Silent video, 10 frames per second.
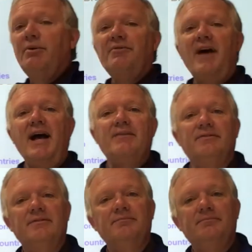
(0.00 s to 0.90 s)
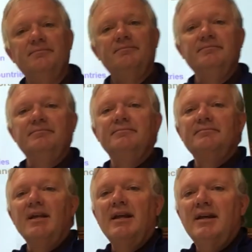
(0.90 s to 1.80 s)
5.
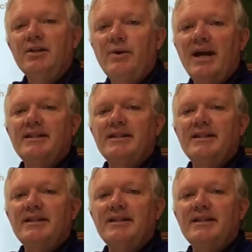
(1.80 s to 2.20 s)
You had